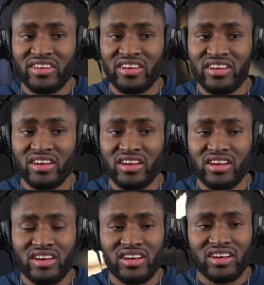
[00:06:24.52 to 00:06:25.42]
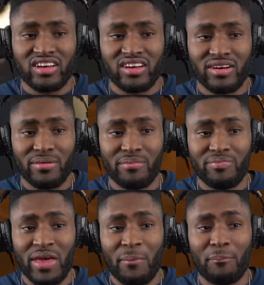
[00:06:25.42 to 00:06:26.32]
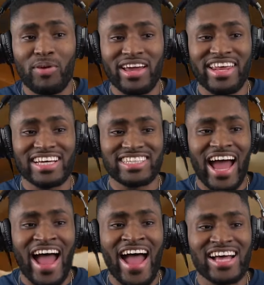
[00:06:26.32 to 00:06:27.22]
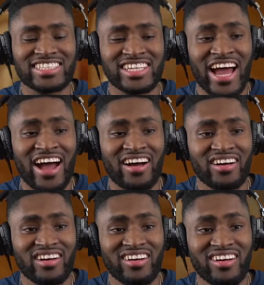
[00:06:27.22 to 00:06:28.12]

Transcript: And they beating his ass now.